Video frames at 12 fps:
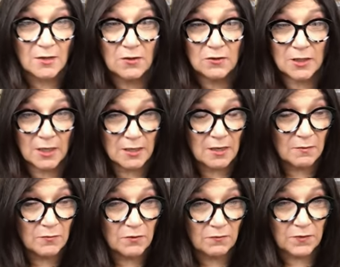There's a
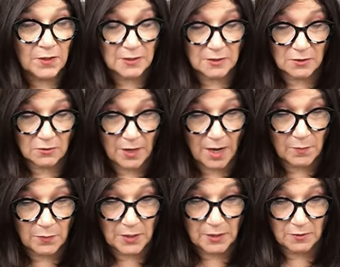number of things that are
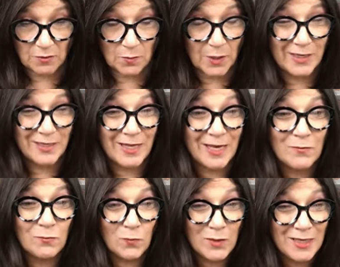happening in their body that
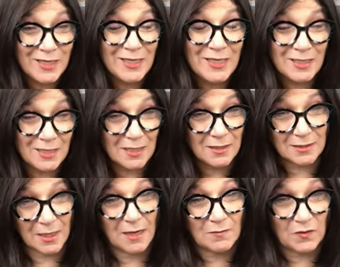really need
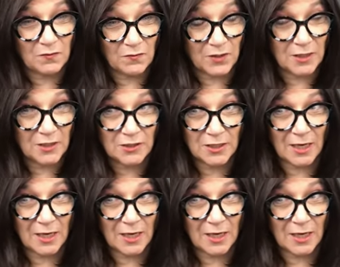time to finish,